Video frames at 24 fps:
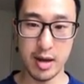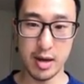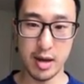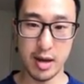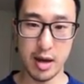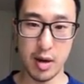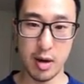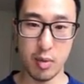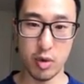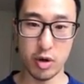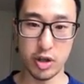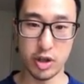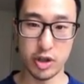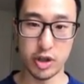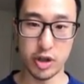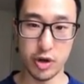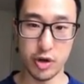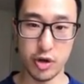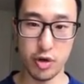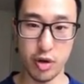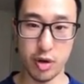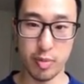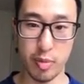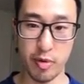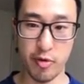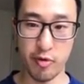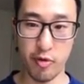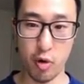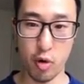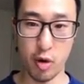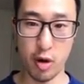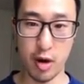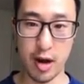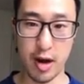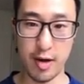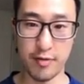I want to show you the before
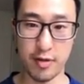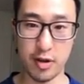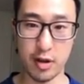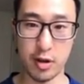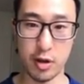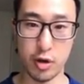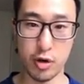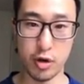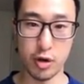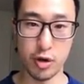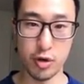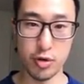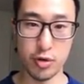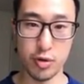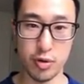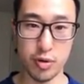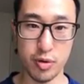and after logo